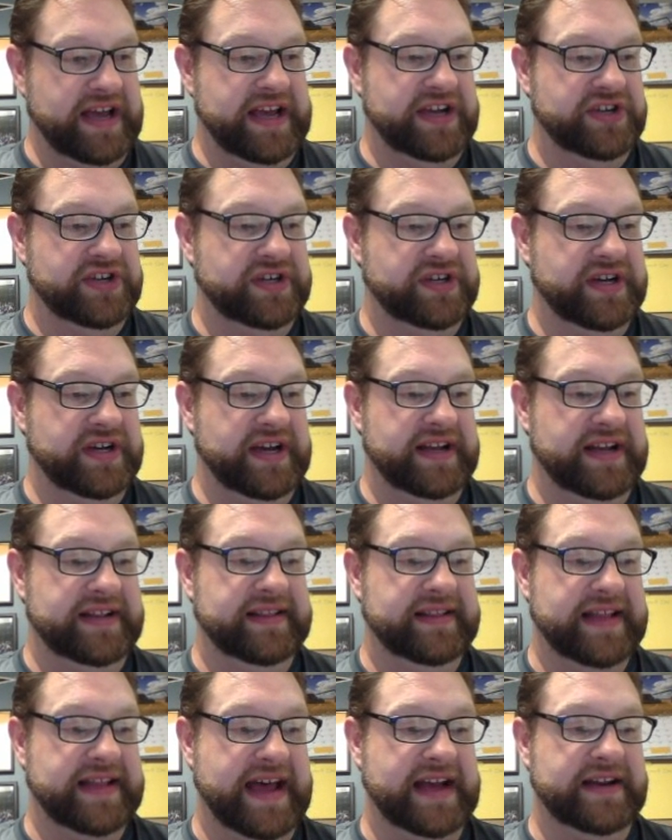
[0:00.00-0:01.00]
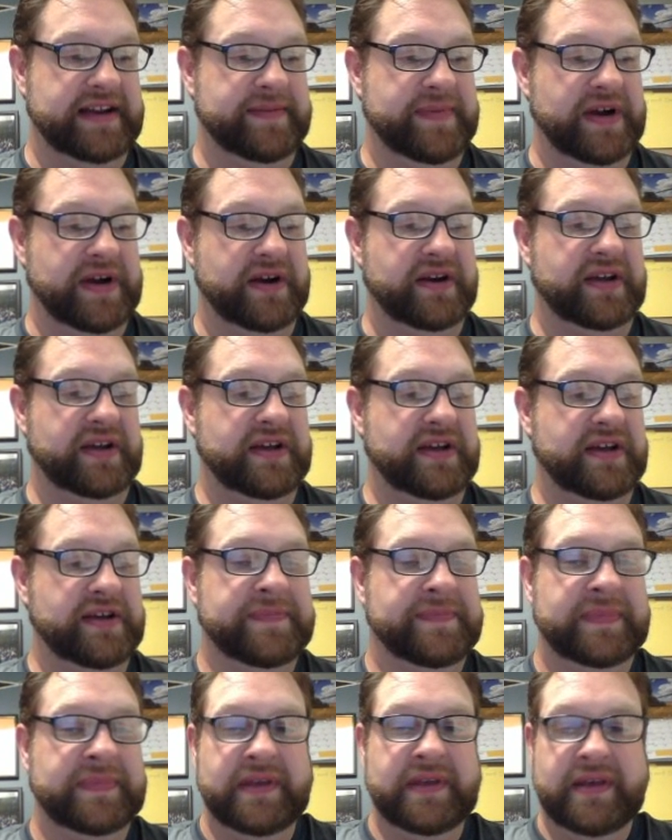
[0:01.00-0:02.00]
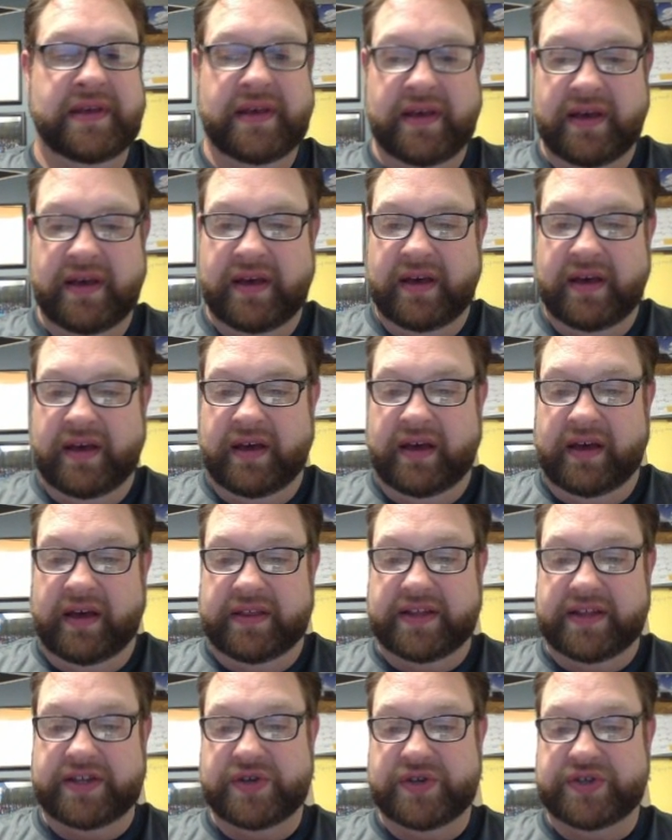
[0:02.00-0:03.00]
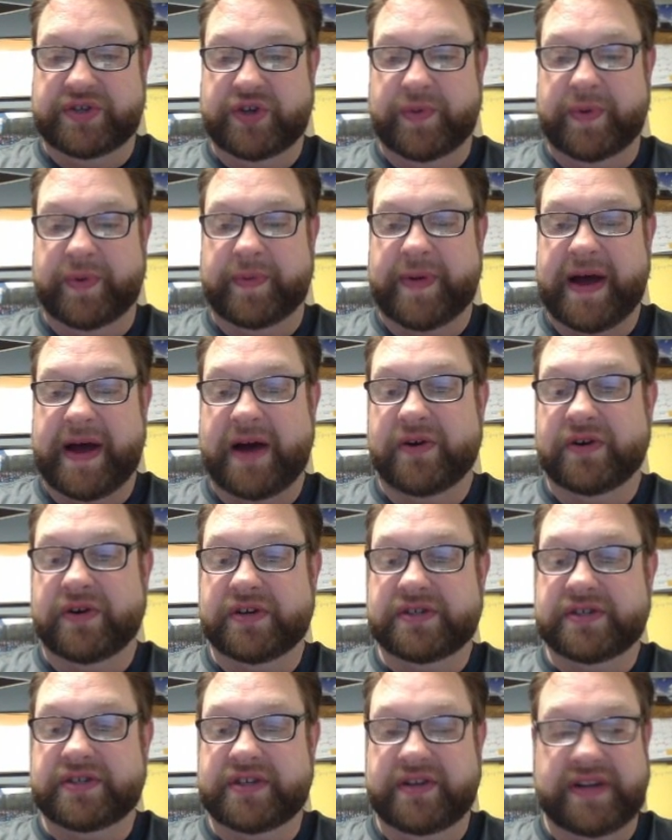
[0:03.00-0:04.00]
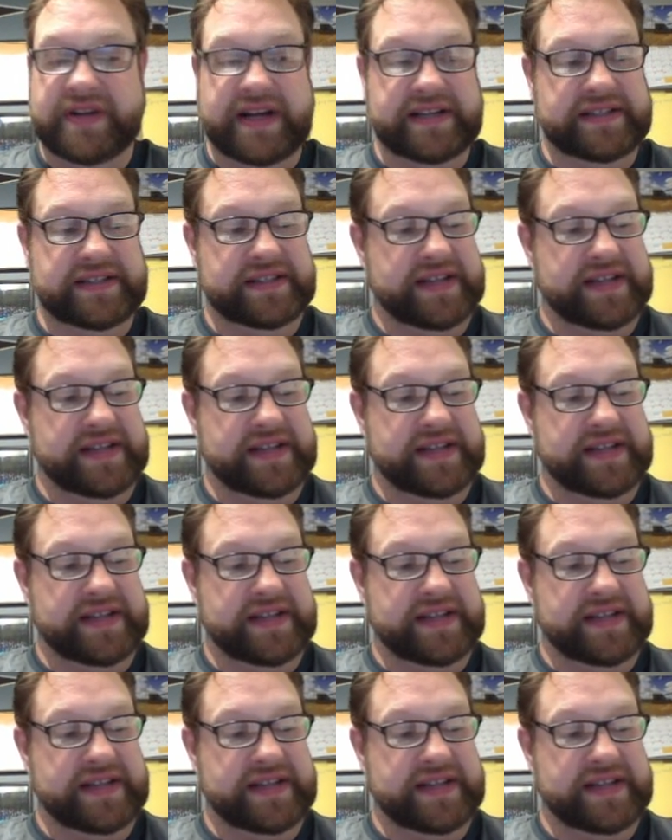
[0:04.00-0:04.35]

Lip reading: Asia, and Latin America. The two superpowers, the United